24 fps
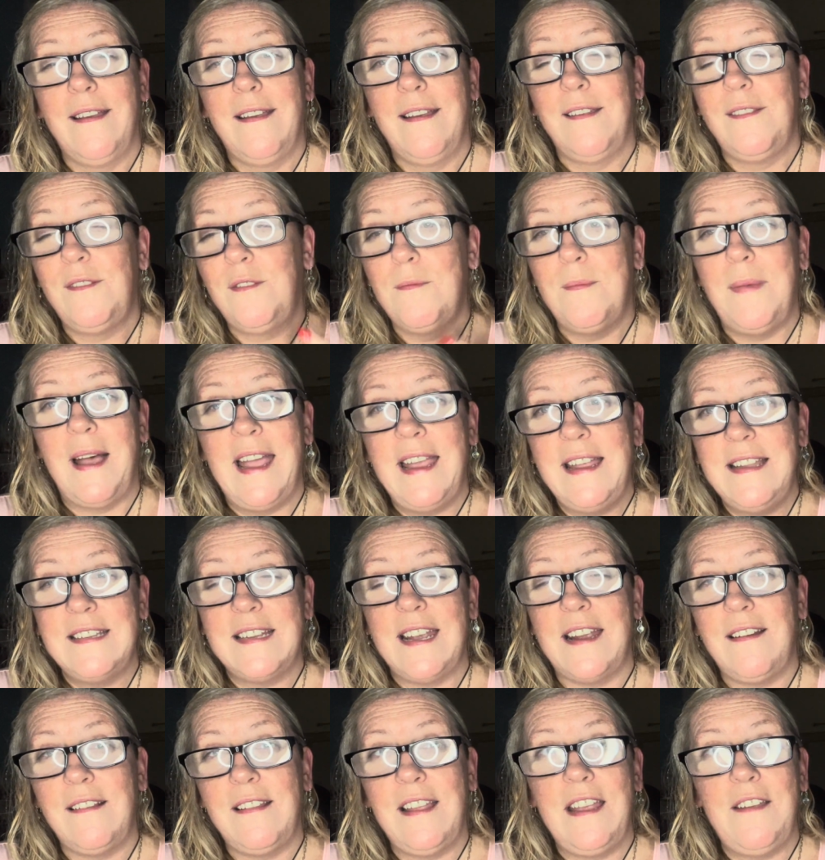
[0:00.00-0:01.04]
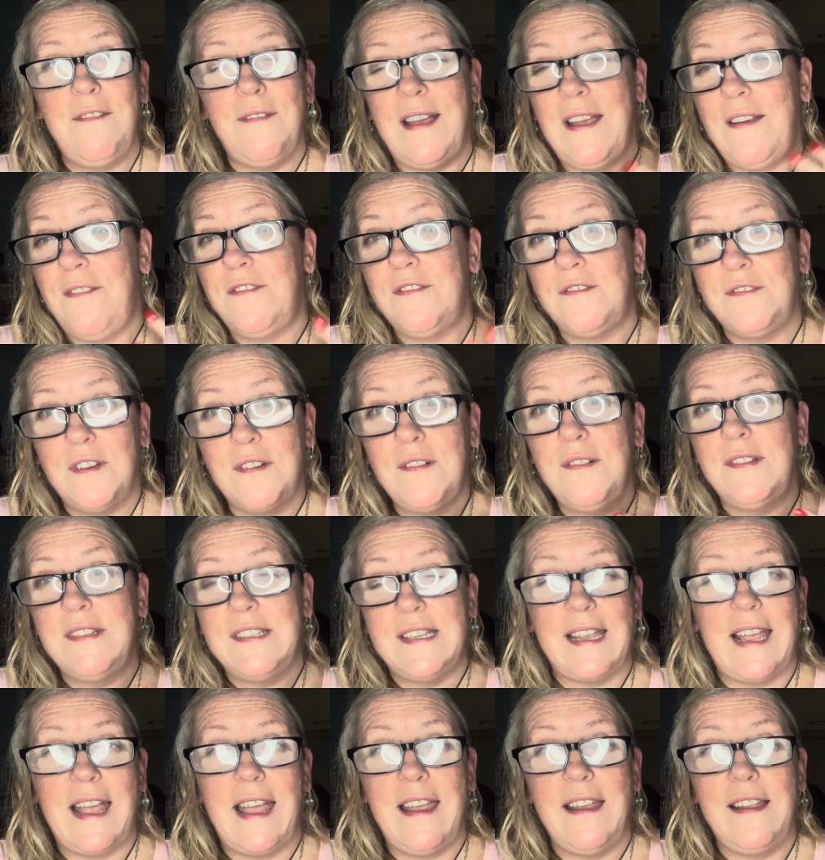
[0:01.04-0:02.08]
So my entire life, I've struggled to
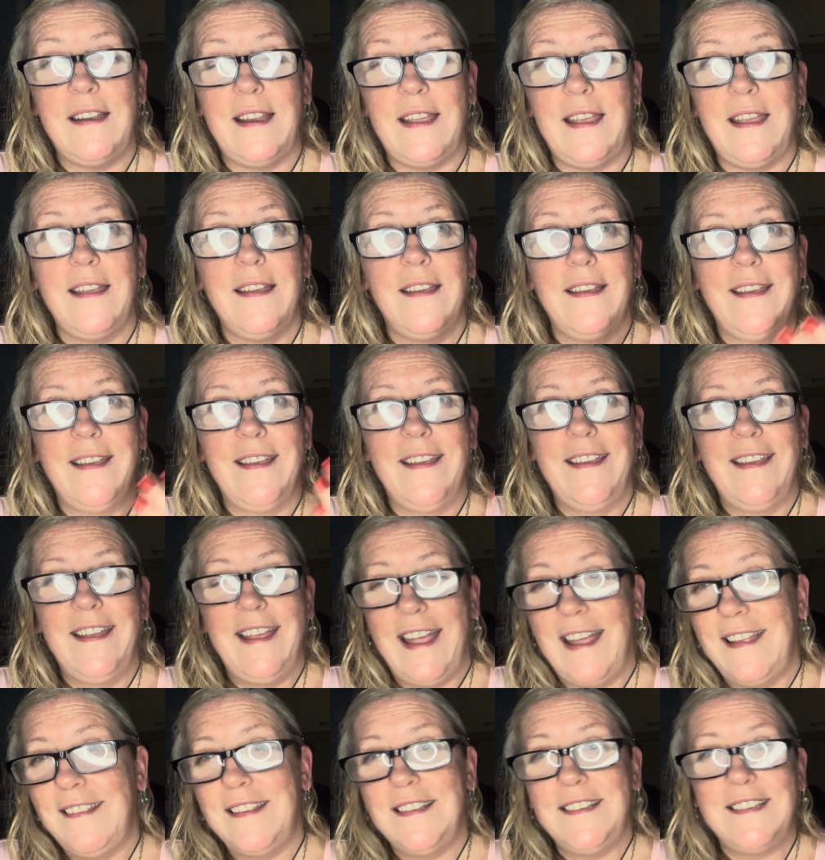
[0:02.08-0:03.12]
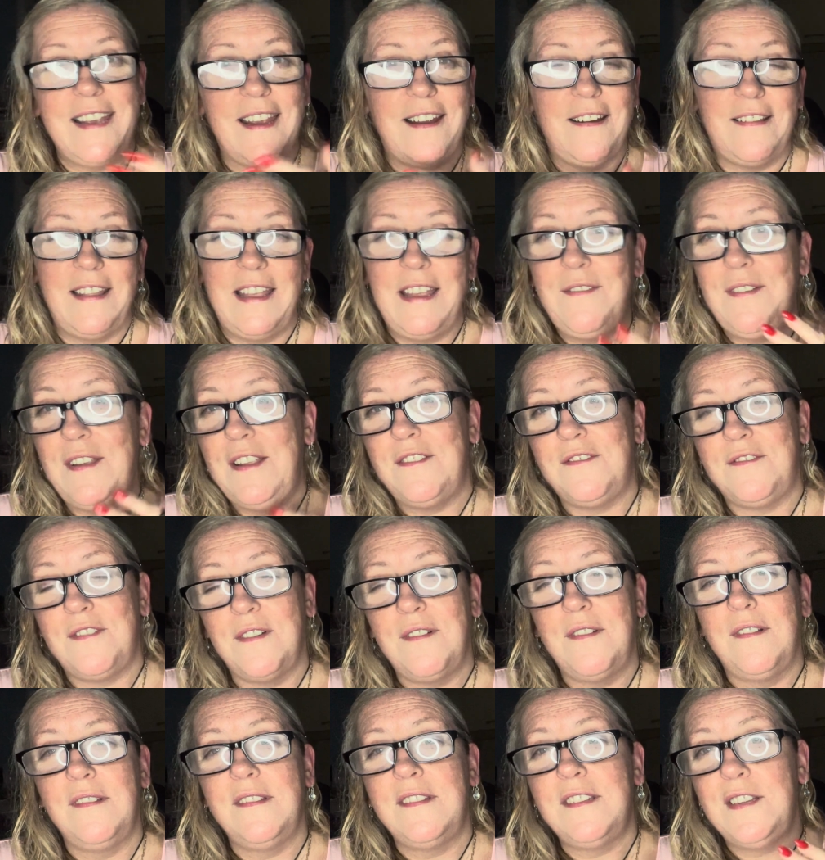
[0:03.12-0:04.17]
get angry. His entire life, he
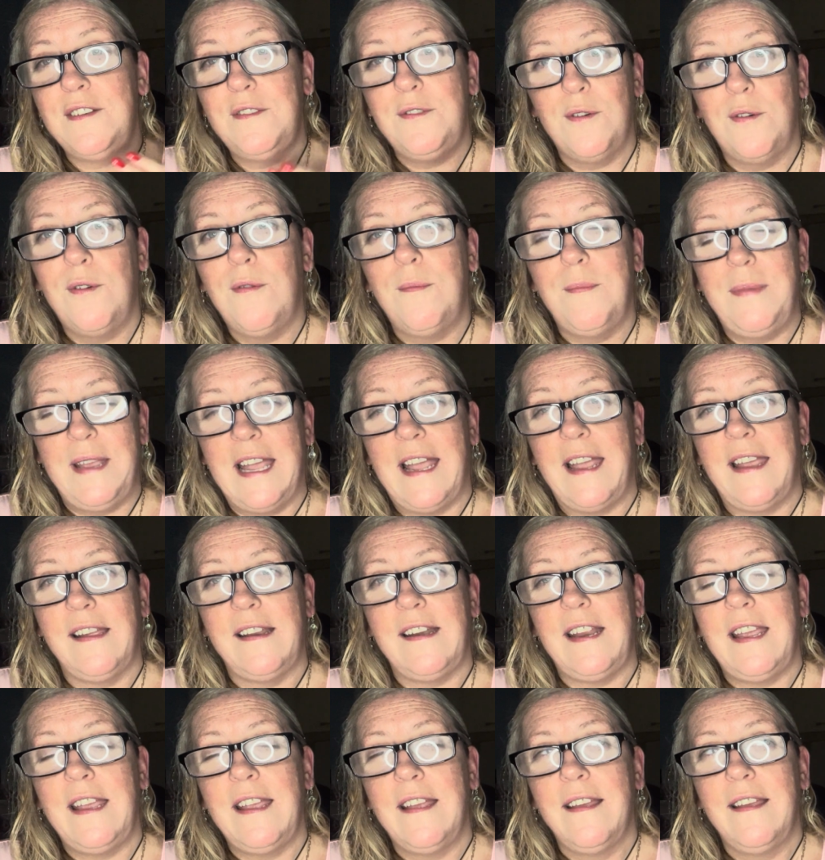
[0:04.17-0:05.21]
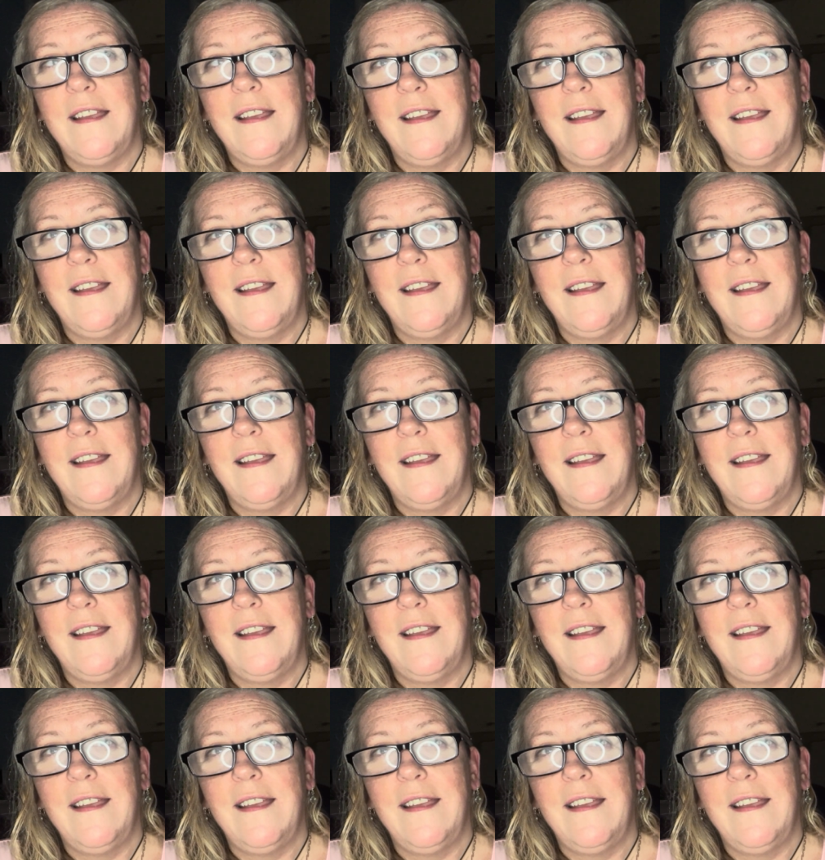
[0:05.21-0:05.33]
struggled to not be angry.